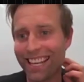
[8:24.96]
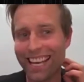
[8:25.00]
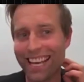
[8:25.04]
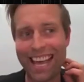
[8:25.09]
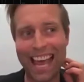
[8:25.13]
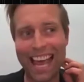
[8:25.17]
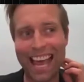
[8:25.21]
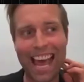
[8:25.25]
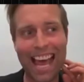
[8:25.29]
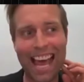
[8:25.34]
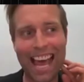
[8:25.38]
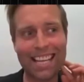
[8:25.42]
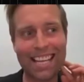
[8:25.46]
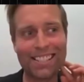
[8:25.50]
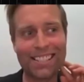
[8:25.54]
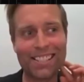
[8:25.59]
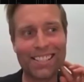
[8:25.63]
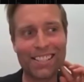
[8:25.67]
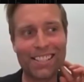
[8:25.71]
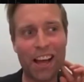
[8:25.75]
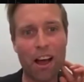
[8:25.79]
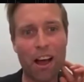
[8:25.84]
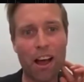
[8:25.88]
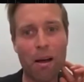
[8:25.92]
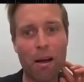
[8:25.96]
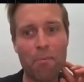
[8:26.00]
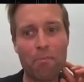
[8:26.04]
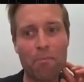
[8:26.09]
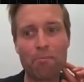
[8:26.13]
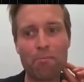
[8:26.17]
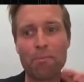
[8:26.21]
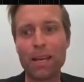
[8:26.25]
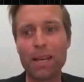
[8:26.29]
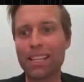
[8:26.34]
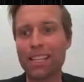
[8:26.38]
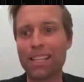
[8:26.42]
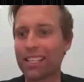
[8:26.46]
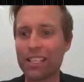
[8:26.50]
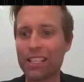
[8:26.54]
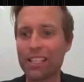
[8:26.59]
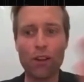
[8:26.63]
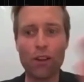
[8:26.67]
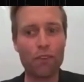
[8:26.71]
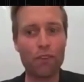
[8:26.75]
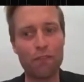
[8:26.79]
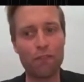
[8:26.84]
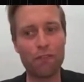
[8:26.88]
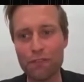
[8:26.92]
And, but
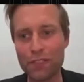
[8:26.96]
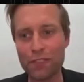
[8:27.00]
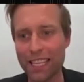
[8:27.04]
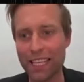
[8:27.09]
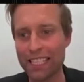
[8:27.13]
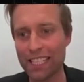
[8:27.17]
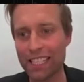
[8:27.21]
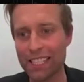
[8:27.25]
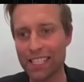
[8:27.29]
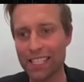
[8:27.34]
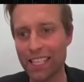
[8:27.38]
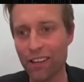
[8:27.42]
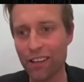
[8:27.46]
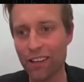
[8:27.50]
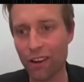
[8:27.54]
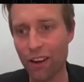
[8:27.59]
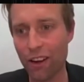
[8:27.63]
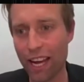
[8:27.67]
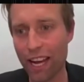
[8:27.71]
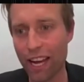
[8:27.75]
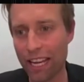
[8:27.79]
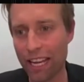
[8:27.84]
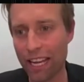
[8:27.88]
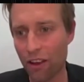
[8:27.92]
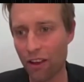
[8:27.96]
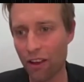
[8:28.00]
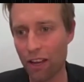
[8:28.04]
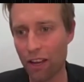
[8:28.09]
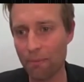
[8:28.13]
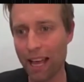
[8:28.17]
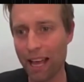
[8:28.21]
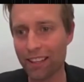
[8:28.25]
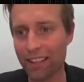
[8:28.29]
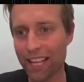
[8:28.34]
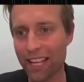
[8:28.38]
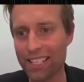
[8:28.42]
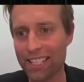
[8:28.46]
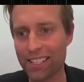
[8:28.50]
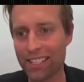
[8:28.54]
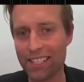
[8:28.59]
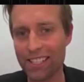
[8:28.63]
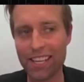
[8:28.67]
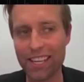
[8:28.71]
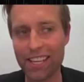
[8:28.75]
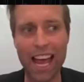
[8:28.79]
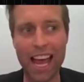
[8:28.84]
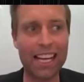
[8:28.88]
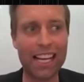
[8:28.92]
15 years ago, I heard about laser
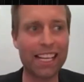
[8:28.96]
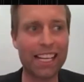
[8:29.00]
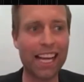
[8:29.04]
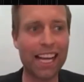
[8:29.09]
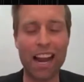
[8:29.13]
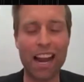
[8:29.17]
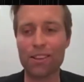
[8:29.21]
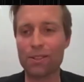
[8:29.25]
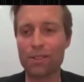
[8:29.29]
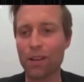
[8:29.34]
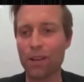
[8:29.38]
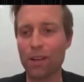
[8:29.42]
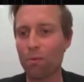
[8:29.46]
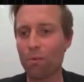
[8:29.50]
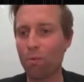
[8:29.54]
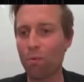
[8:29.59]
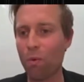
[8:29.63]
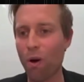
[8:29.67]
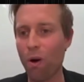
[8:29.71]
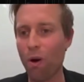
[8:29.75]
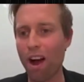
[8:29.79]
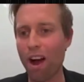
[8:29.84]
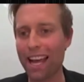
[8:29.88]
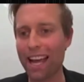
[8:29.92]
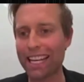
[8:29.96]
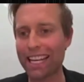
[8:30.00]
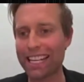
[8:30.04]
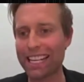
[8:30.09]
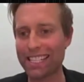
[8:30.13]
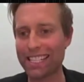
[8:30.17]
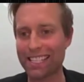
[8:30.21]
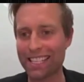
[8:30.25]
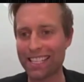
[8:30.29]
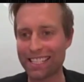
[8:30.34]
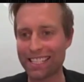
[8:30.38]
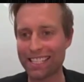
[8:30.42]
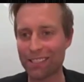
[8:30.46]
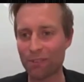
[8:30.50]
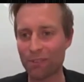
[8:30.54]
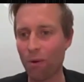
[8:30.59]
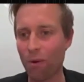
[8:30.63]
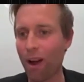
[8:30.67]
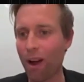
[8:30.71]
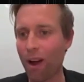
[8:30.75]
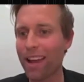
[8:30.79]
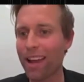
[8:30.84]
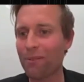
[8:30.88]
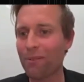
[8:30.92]
scanning, and I was like, why
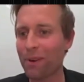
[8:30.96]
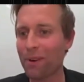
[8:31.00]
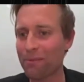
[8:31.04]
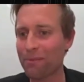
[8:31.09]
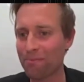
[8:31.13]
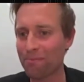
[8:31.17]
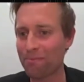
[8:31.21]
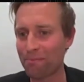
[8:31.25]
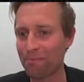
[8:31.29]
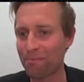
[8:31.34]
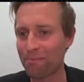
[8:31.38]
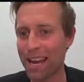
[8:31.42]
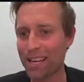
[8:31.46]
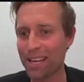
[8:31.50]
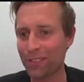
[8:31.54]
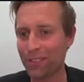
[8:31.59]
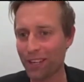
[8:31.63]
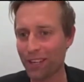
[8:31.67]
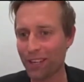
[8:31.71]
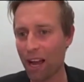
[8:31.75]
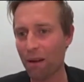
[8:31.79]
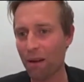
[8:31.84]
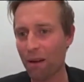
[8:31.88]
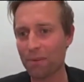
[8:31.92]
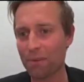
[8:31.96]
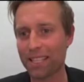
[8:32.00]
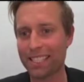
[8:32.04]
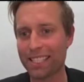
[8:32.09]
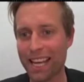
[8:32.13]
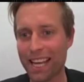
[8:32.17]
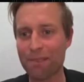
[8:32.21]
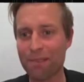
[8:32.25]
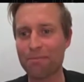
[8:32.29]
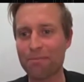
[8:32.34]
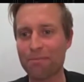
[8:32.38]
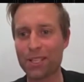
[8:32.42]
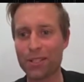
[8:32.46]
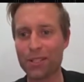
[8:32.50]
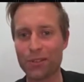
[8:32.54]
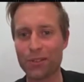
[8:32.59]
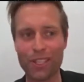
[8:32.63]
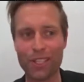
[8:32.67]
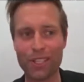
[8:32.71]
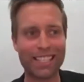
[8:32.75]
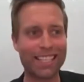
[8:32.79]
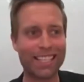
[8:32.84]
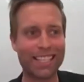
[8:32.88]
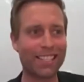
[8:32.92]
are we measuring up with a tape measure
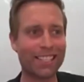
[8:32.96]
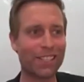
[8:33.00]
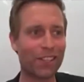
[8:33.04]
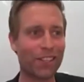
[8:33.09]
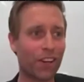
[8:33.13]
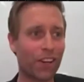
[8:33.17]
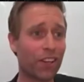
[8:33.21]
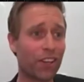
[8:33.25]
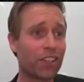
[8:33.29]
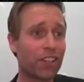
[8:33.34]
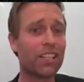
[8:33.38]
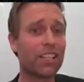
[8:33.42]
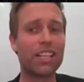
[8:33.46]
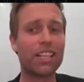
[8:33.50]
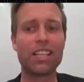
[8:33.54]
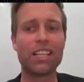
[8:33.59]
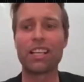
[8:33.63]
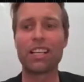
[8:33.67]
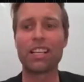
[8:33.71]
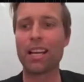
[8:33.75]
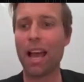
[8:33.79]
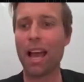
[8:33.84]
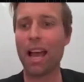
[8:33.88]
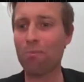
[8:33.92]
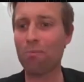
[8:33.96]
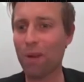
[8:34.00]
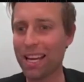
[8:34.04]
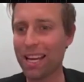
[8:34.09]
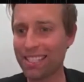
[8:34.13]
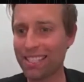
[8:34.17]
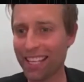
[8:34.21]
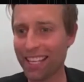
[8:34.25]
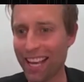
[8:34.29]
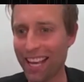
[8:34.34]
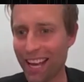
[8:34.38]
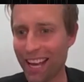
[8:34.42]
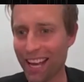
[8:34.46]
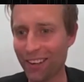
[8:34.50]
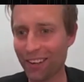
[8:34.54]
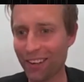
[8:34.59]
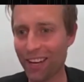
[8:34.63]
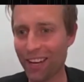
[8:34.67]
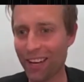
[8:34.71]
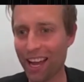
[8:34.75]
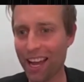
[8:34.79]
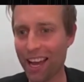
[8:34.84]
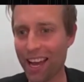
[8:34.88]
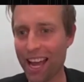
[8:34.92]
and a disto and wasting
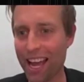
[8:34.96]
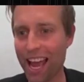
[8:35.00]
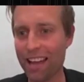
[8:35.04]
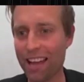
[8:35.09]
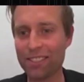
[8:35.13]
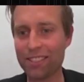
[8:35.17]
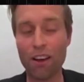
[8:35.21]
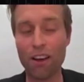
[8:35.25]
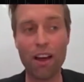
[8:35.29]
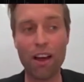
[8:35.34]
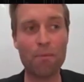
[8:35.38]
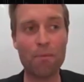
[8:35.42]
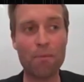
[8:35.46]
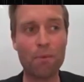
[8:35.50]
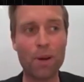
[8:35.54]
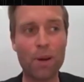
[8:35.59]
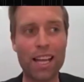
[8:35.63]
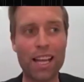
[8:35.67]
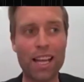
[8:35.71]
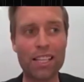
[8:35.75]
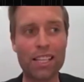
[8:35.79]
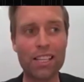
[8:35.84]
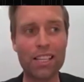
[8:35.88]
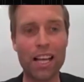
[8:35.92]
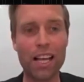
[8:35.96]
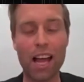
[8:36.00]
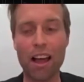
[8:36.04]
our time when